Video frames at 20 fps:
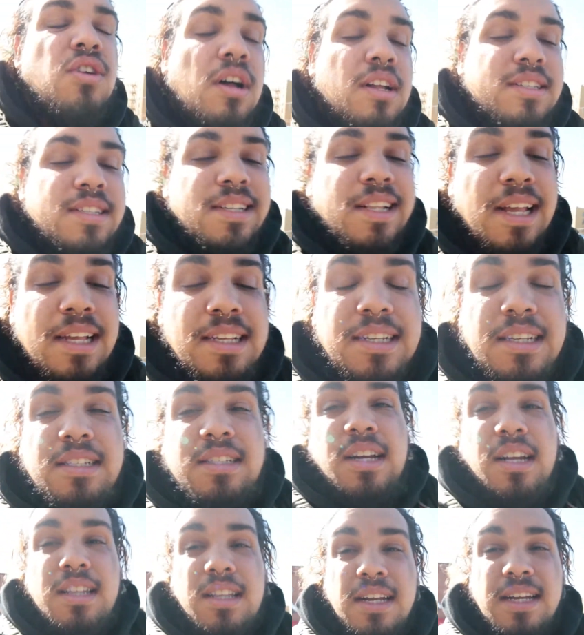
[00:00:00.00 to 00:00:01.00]
So on today's
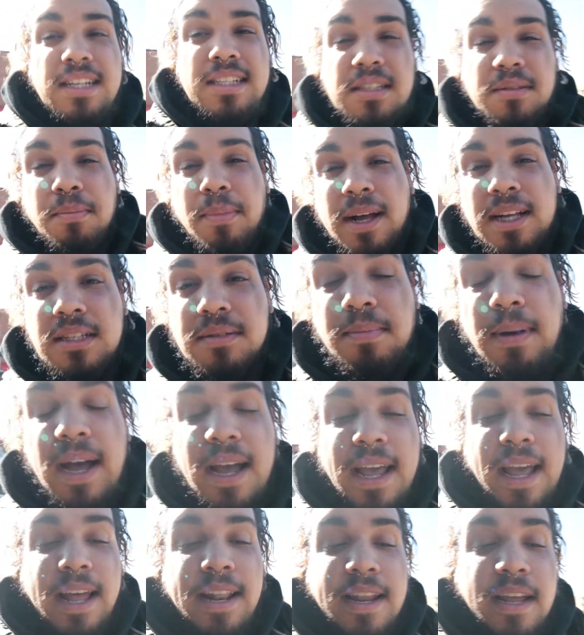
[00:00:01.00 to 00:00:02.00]
agenda is Best
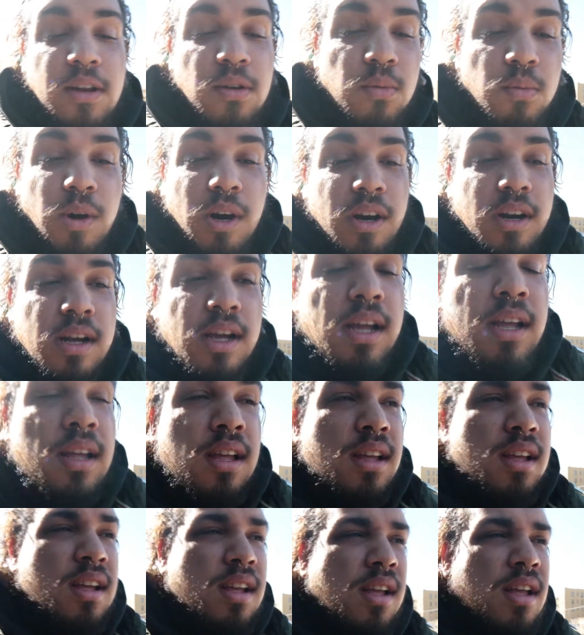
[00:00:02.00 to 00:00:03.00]
Buy and then work.
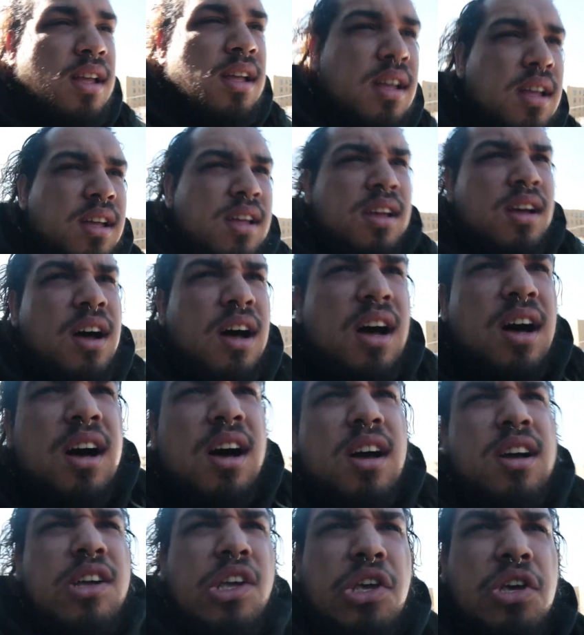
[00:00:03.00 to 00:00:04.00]

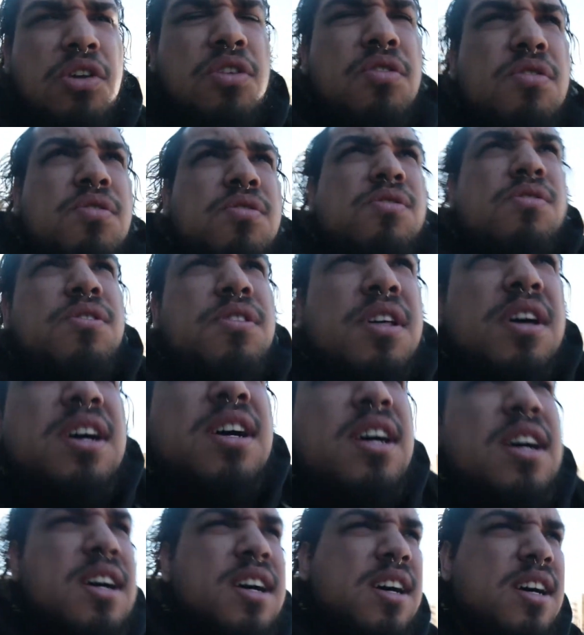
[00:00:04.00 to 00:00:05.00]
Cue
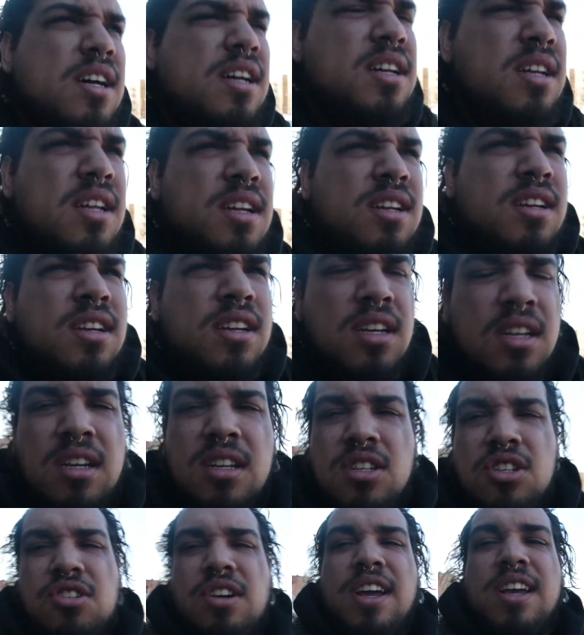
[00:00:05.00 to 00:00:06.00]
the
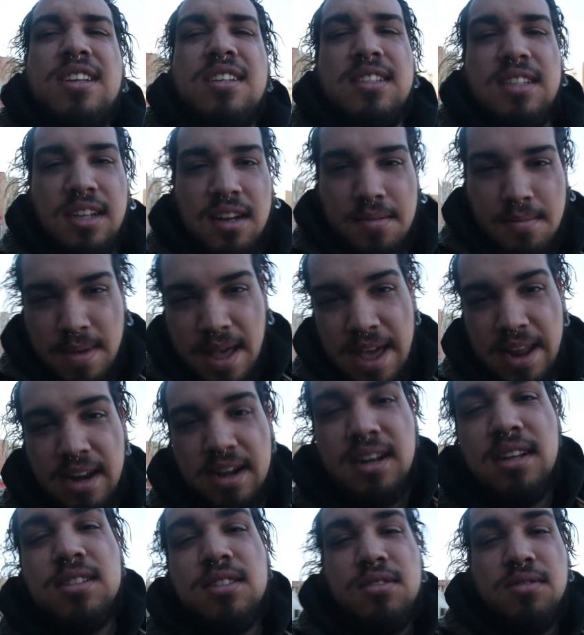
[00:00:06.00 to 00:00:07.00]
train
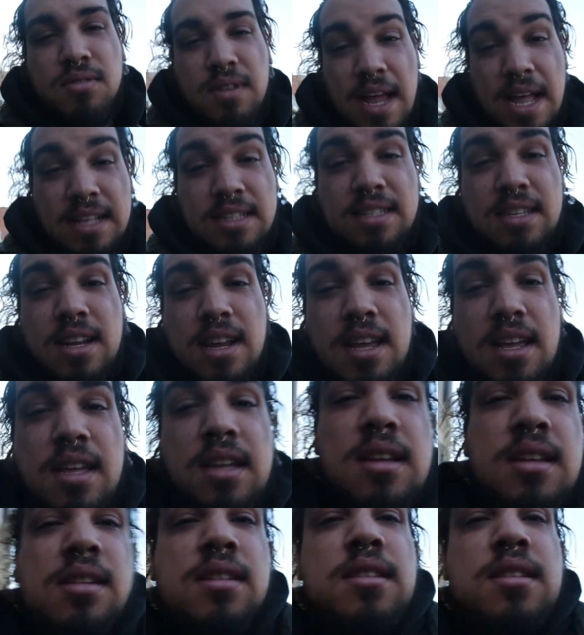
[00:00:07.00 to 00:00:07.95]
cinematic. Let's do that today.